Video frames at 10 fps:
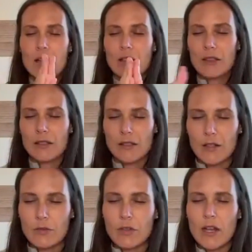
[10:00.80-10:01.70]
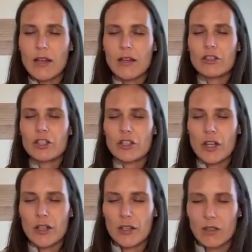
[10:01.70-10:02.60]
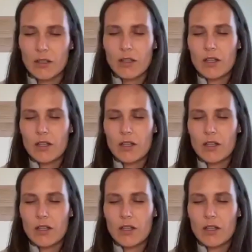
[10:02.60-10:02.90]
The central energy channel